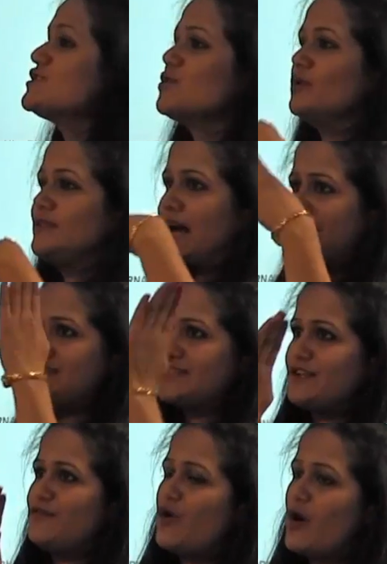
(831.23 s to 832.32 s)
so that it
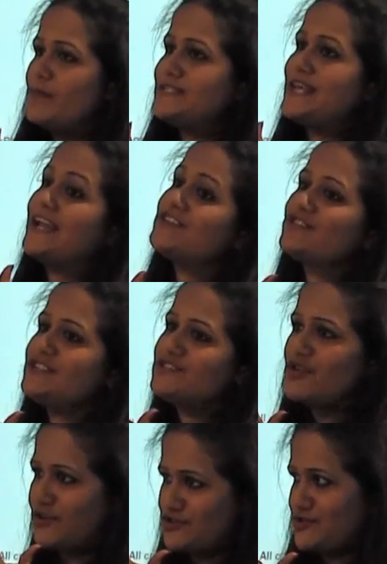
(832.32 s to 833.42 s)
can form a secondary
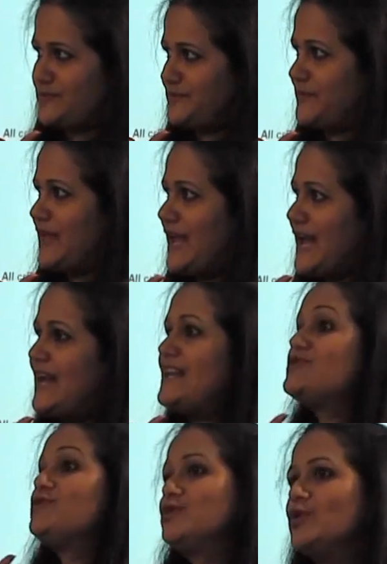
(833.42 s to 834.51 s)
structure.
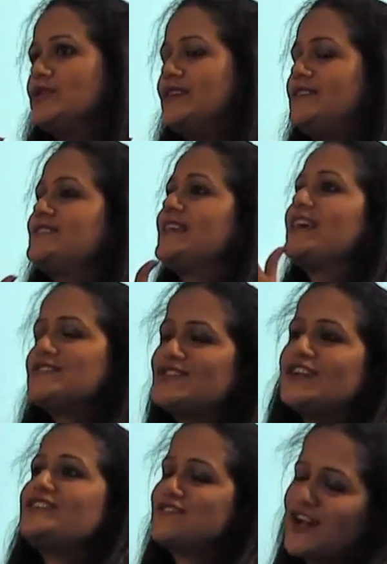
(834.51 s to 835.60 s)
As you know that the
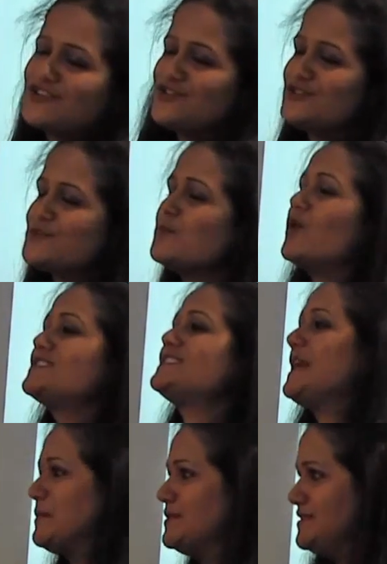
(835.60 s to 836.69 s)
secondary structure is more
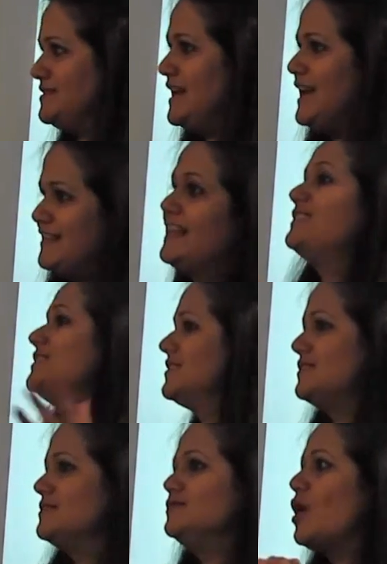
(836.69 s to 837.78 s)
stable than
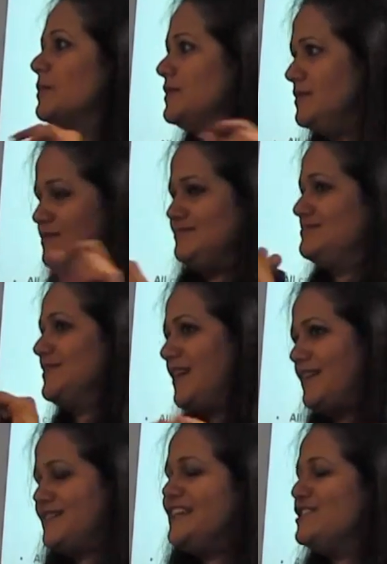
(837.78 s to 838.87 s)
the normal
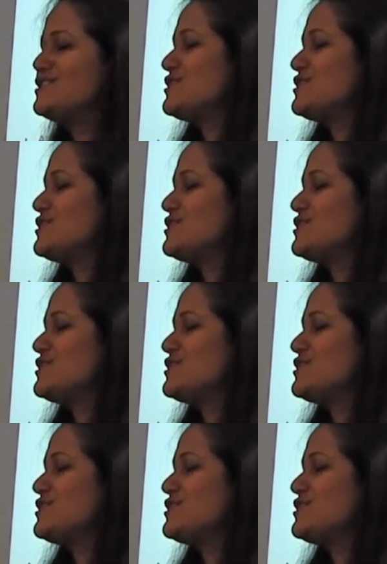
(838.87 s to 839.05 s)
uh, linear